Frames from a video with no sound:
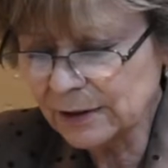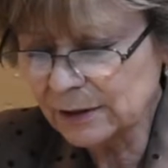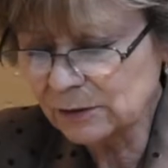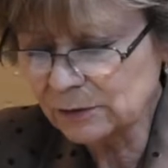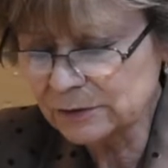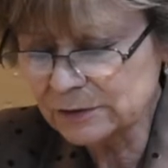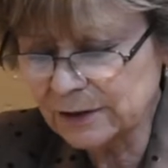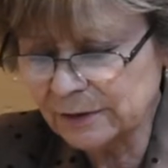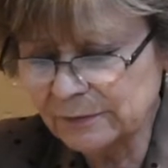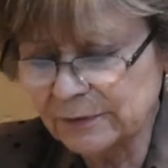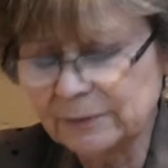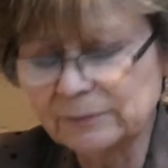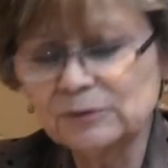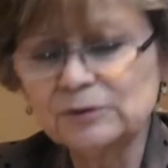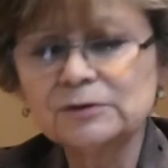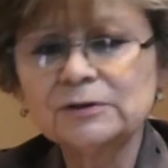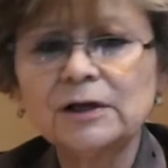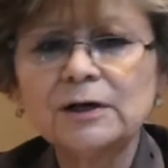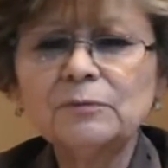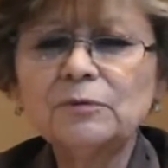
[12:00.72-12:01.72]
Why do we
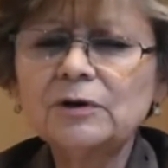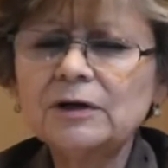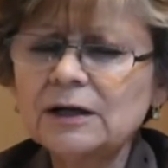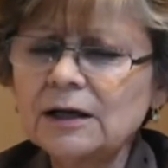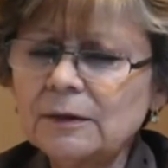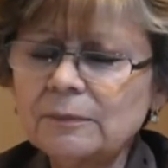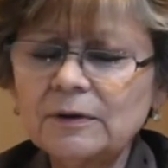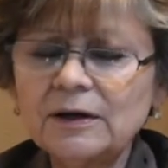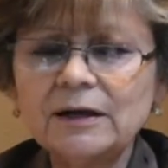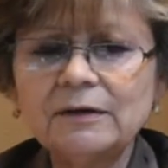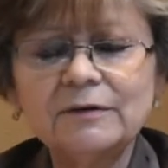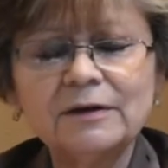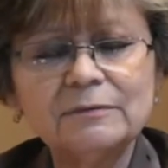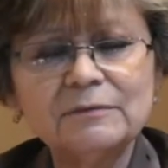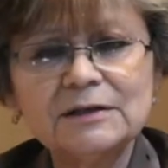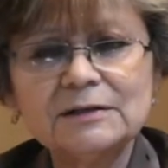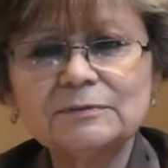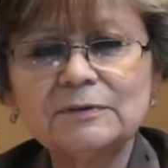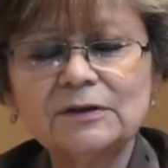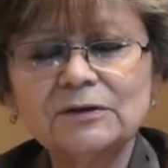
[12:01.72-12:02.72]
know it? Because the
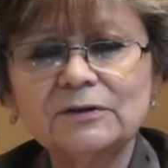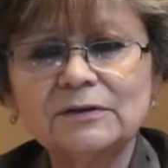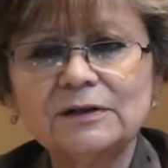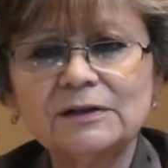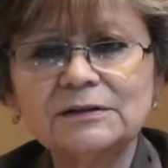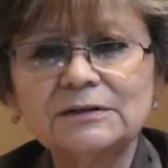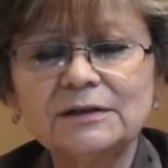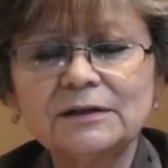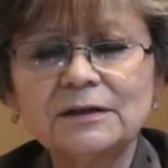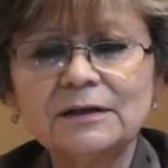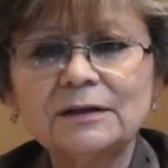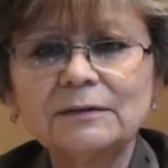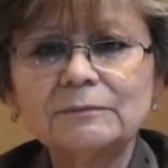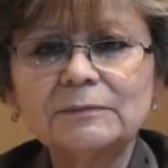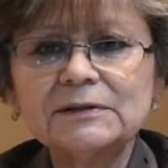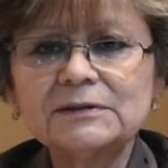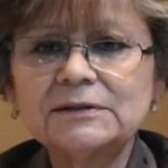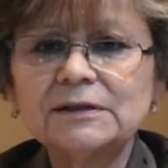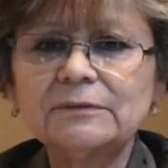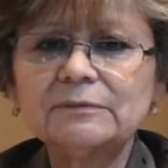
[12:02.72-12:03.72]
word says it
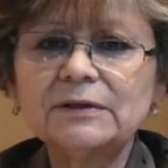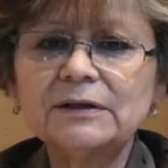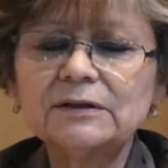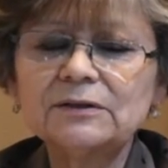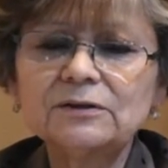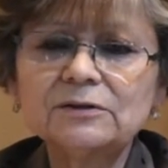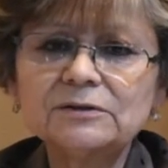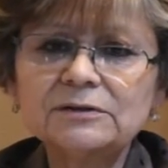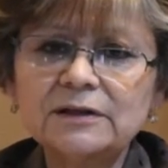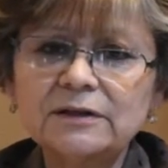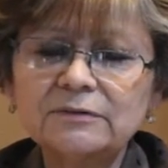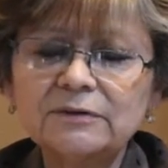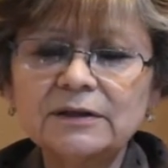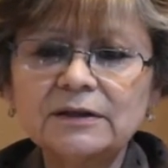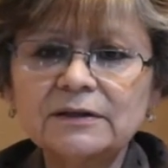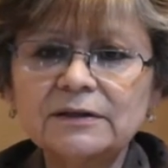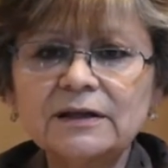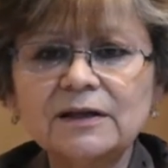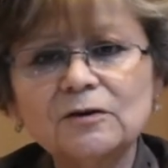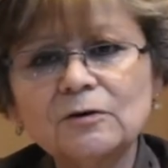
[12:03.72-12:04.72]
itself.
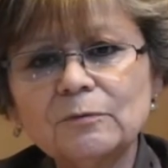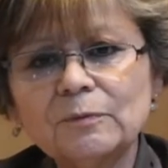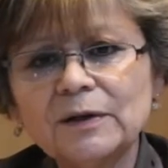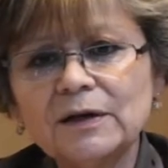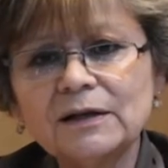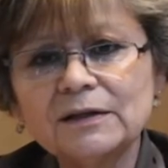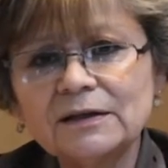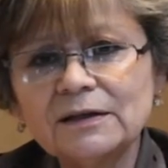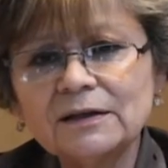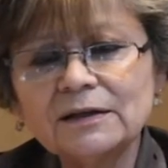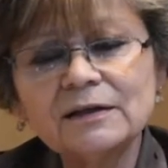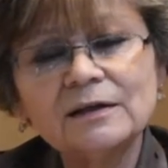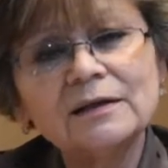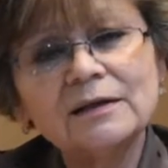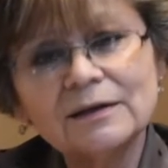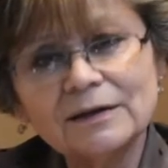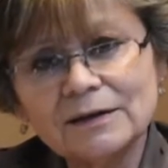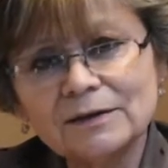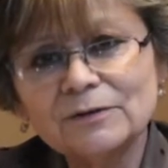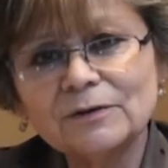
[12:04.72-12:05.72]
Thoughts of
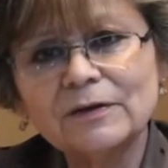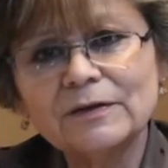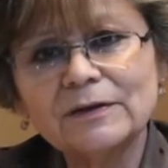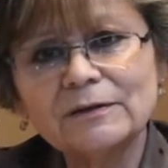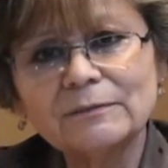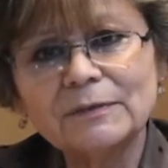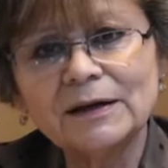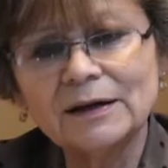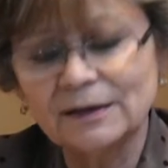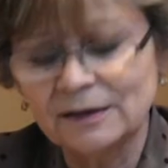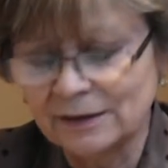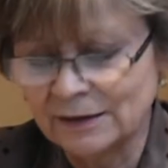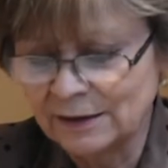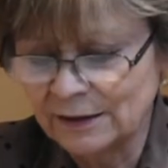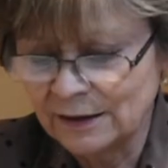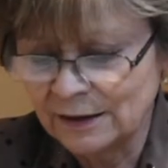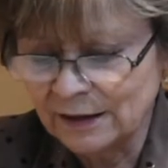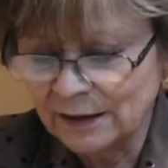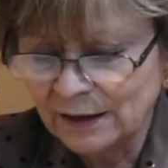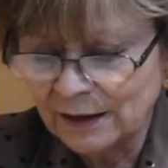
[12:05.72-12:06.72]
good I have
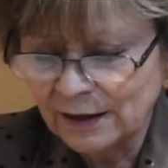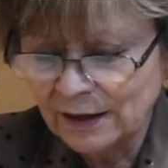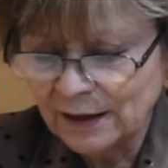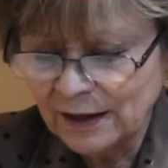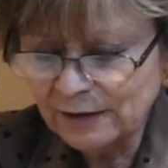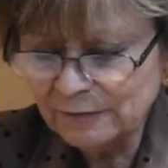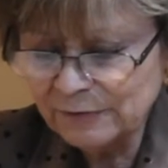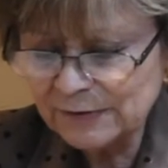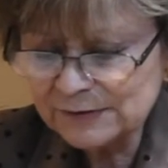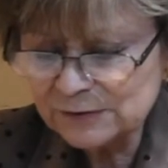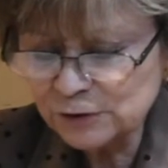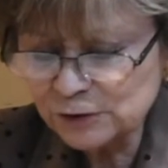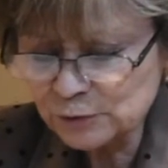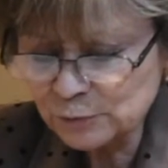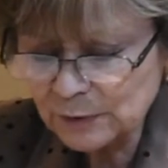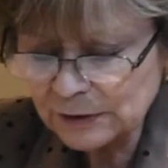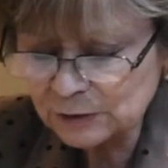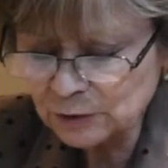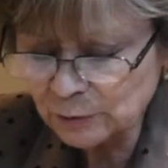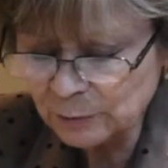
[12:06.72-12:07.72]
towards you.
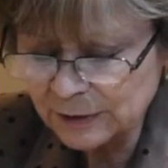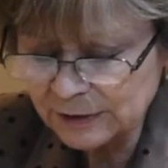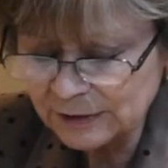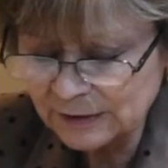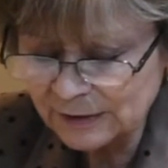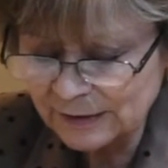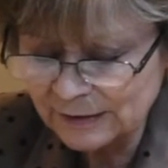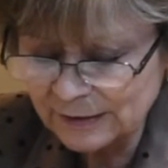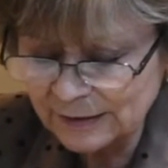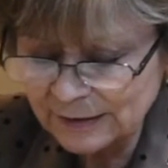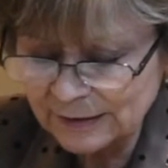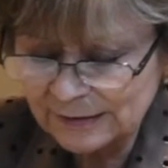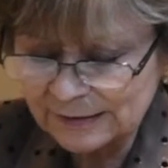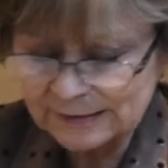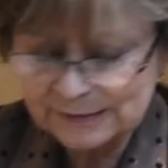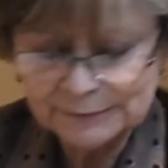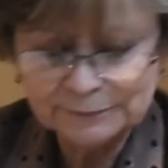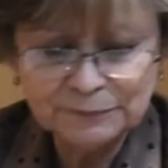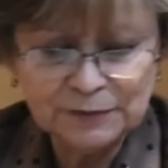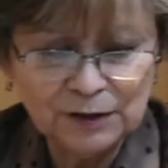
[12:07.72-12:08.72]
Ephesians
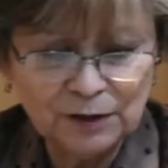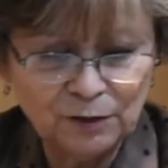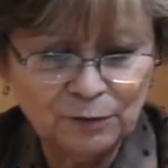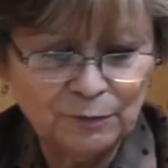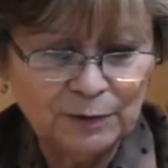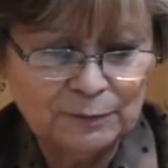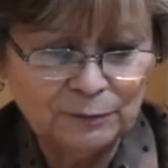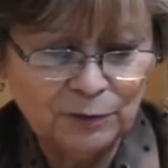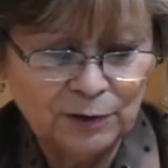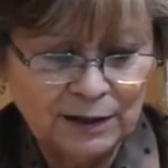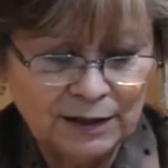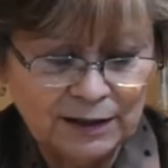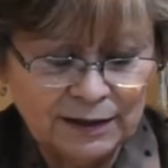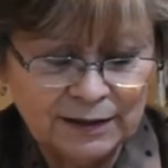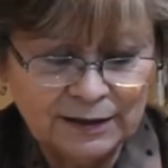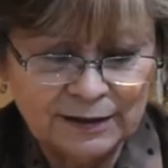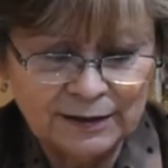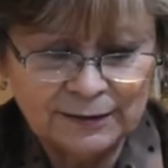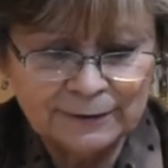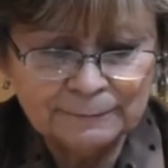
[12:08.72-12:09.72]
chapter
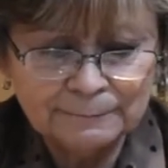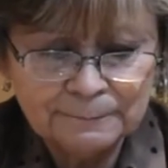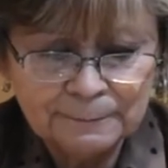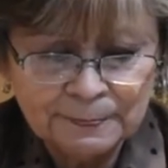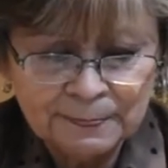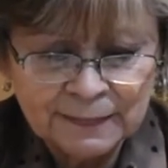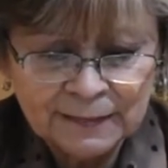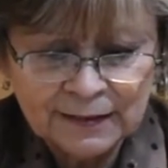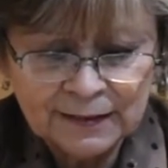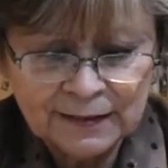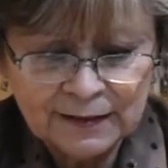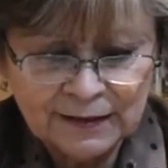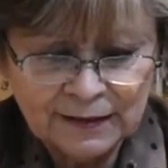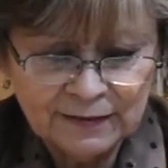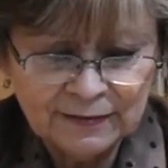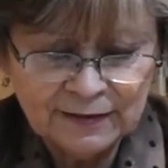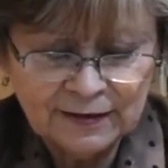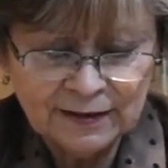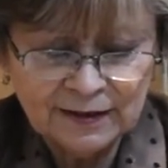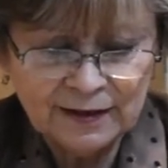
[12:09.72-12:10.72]
4:23. We're going to read
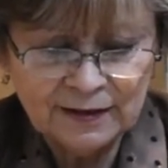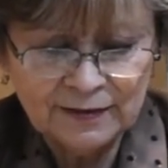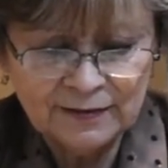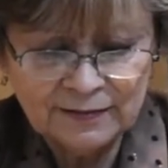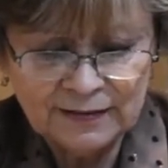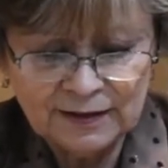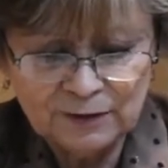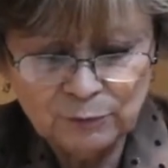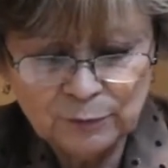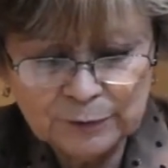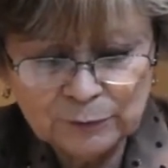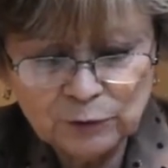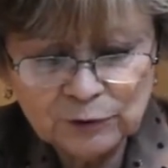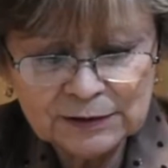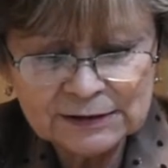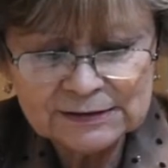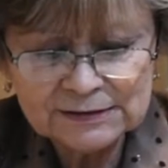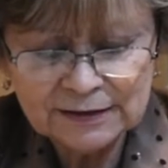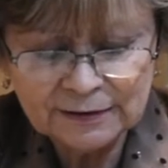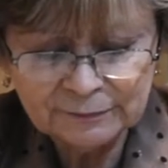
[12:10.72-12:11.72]
it in the New
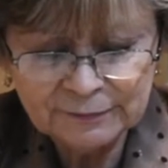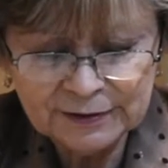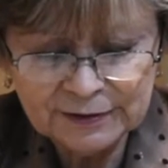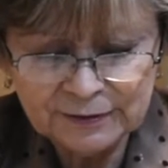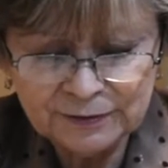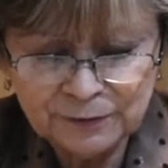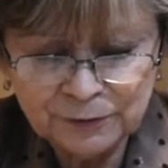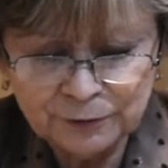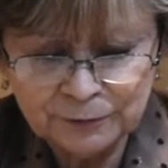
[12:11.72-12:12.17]
Testament.